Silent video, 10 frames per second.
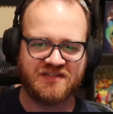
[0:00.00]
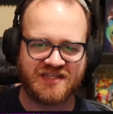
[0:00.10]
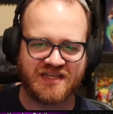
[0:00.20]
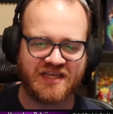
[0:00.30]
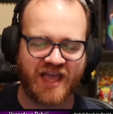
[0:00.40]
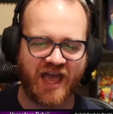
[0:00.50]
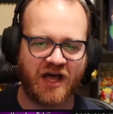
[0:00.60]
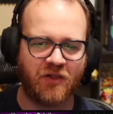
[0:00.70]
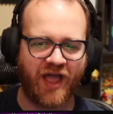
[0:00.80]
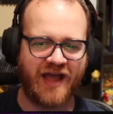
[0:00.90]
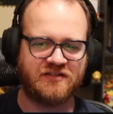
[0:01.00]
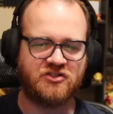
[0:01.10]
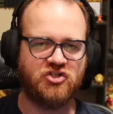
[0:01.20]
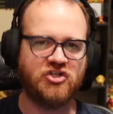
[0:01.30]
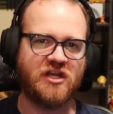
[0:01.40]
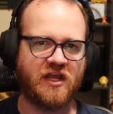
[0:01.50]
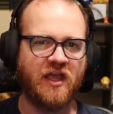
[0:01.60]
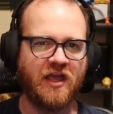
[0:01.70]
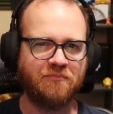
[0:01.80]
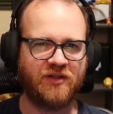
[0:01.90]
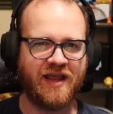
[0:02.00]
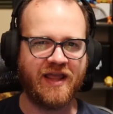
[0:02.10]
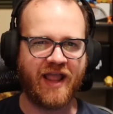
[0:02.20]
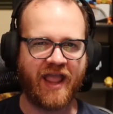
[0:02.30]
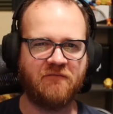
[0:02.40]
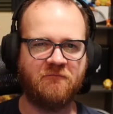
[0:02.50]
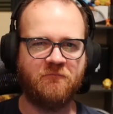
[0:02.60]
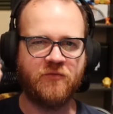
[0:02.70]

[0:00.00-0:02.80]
TLSG playing a